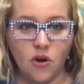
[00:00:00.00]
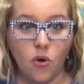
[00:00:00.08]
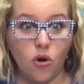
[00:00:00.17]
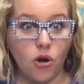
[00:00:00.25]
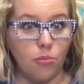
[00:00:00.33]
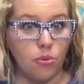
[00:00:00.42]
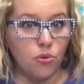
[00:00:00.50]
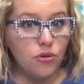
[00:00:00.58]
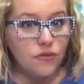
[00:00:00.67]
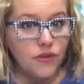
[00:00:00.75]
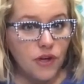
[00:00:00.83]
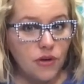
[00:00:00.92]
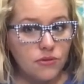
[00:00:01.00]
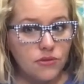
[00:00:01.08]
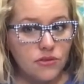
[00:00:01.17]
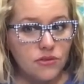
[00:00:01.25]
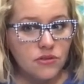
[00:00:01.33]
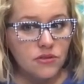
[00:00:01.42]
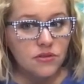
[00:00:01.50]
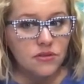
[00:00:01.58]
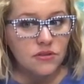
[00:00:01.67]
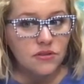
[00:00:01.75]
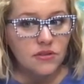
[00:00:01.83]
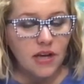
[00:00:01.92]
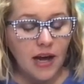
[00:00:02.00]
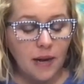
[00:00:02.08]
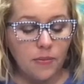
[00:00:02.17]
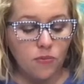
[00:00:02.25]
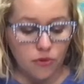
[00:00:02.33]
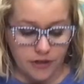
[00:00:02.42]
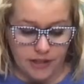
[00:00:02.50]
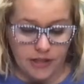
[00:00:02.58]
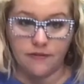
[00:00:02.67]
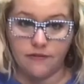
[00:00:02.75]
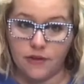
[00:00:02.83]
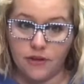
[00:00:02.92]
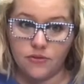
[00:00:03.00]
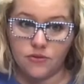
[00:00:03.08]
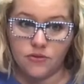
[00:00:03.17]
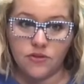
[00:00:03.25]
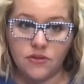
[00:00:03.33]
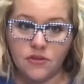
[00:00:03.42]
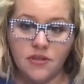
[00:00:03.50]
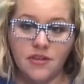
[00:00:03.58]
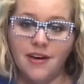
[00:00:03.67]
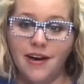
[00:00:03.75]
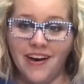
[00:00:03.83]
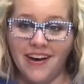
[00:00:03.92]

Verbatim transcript: Or a pool float? I'm really confused.